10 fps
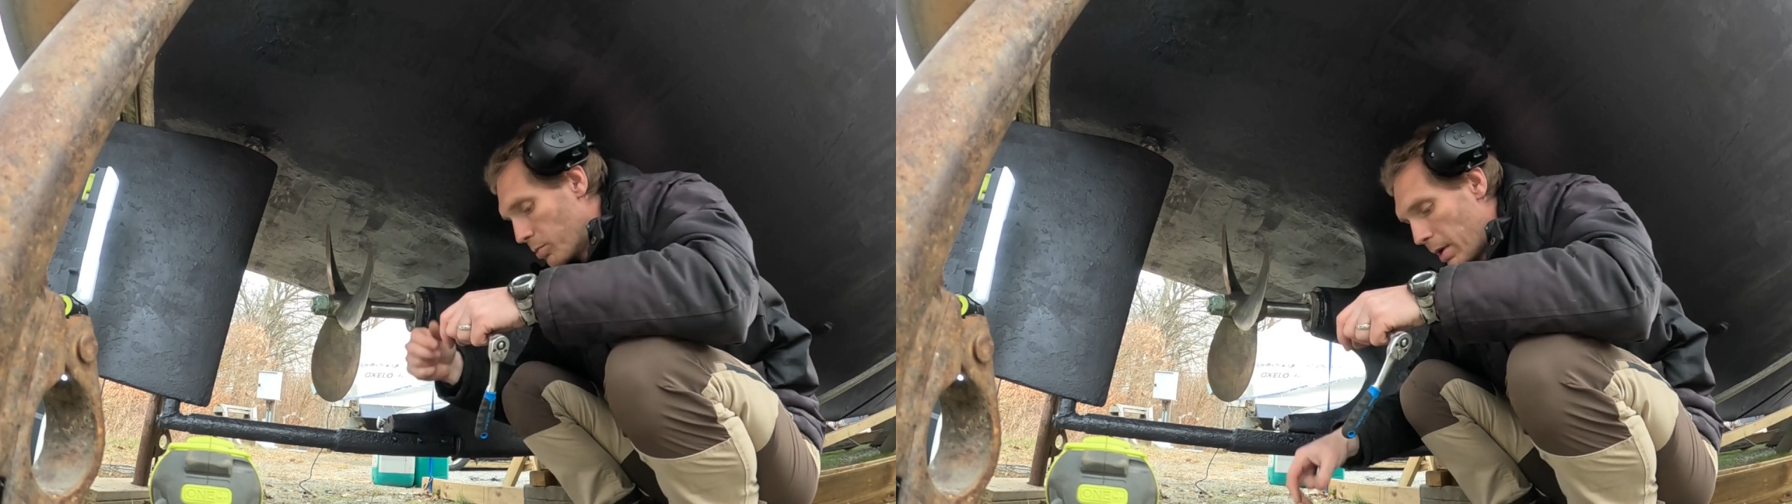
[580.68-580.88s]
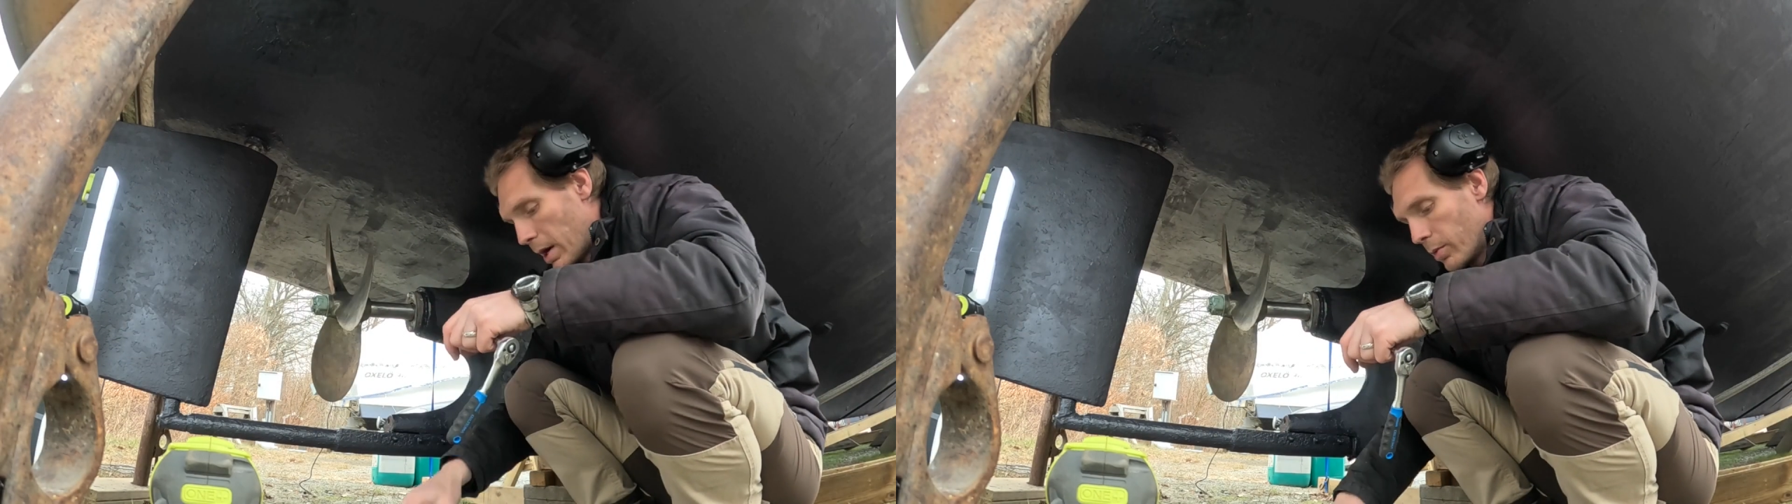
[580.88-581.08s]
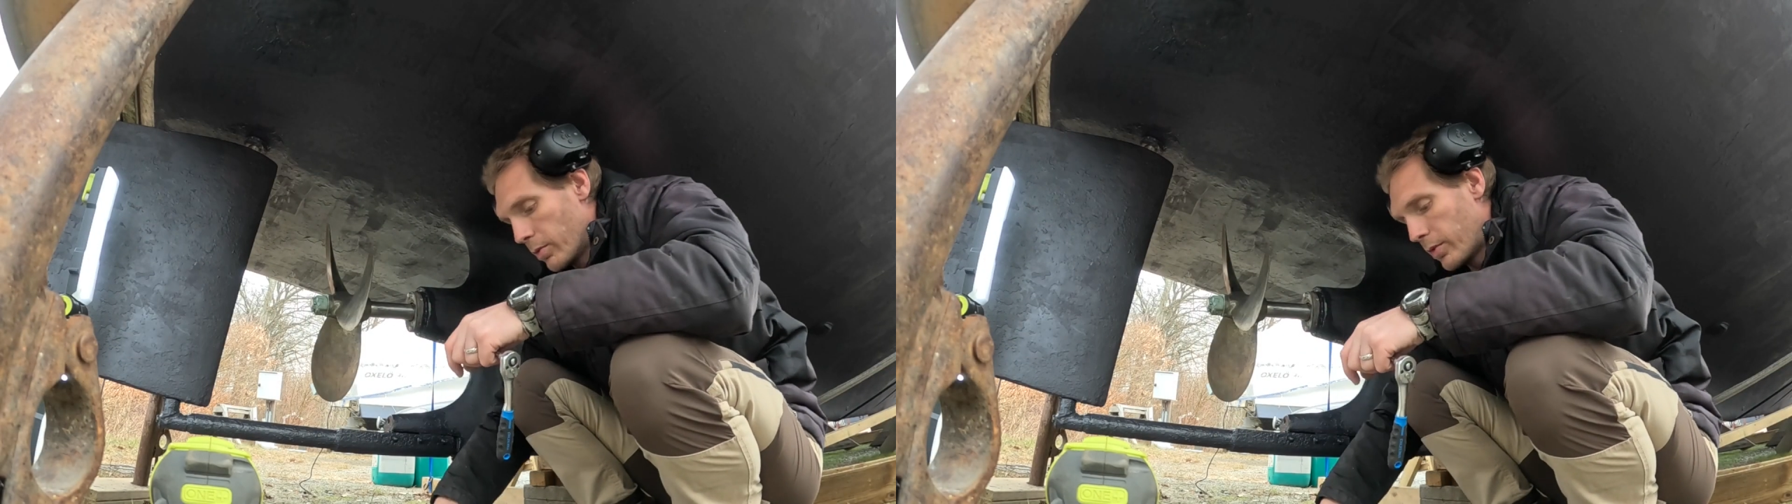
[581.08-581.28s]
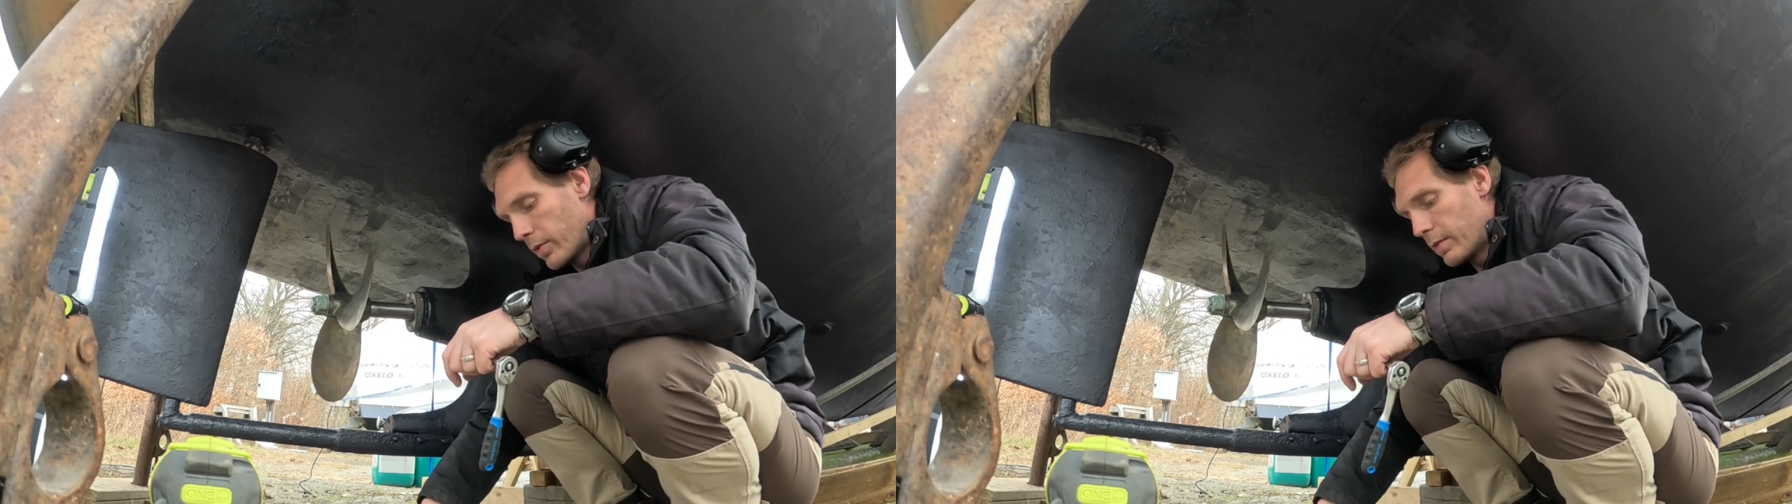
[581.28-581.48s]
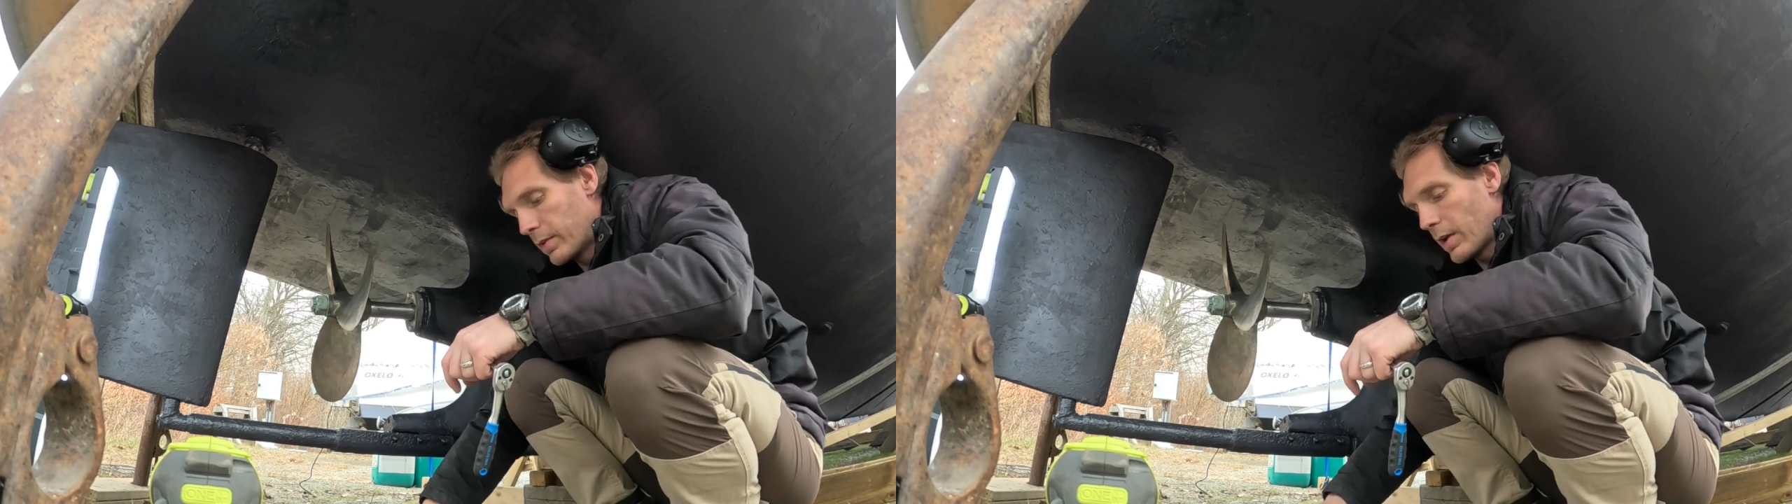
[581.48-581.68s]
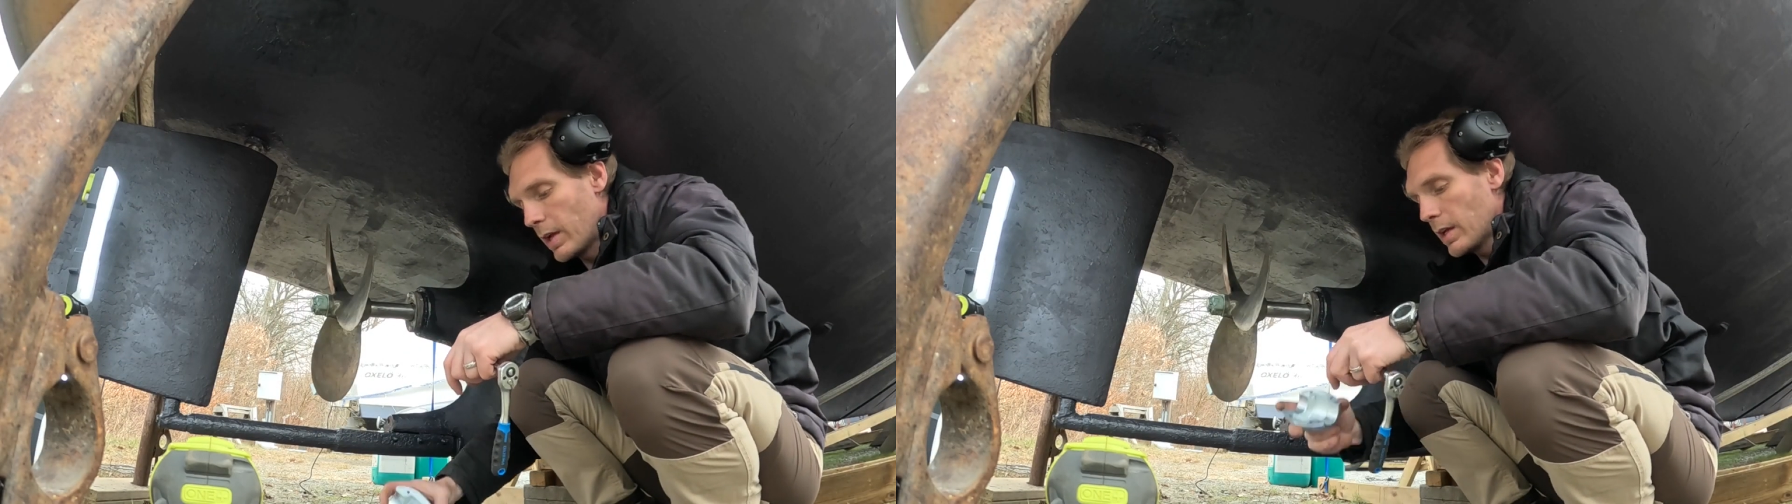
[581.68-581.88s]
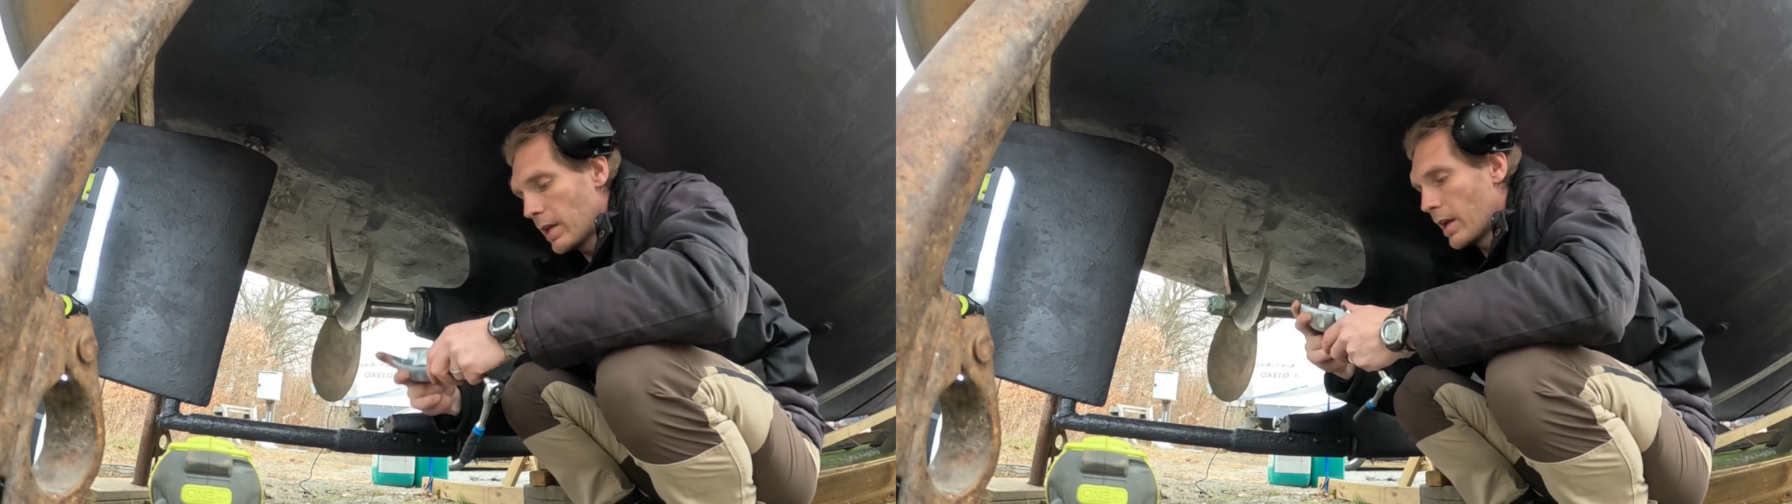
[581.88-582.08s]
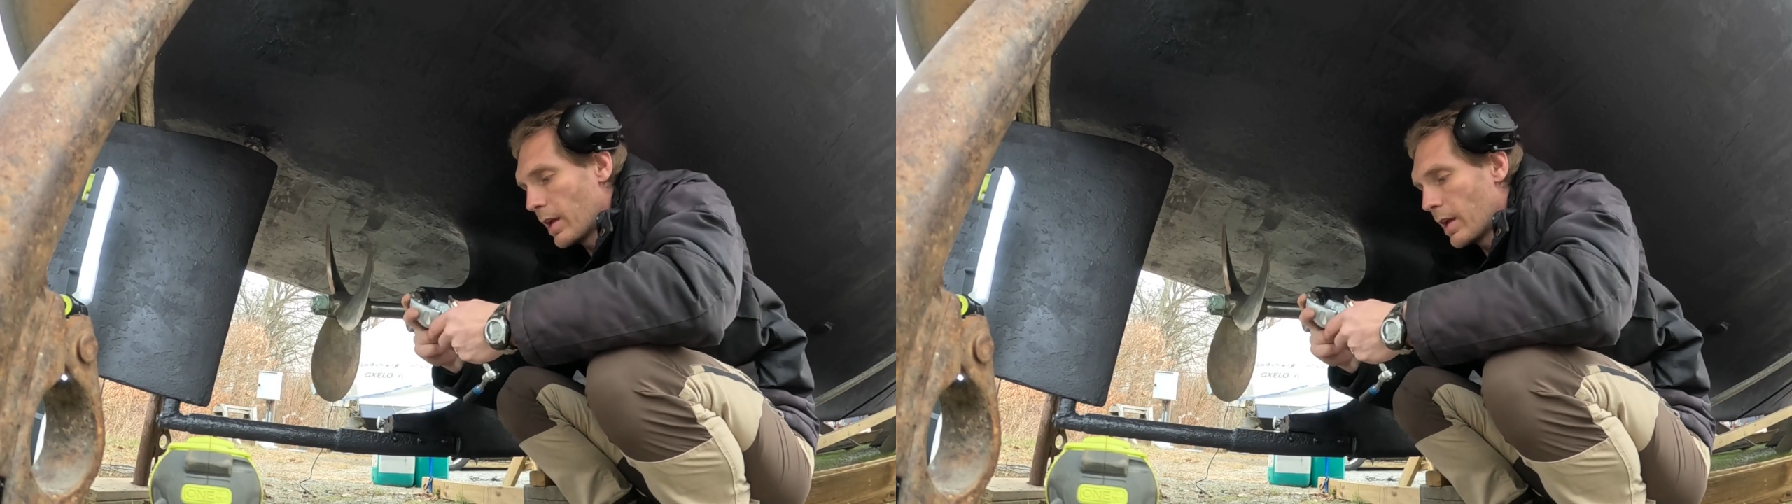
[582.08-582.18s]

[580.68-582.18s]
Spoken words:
to mount the sink.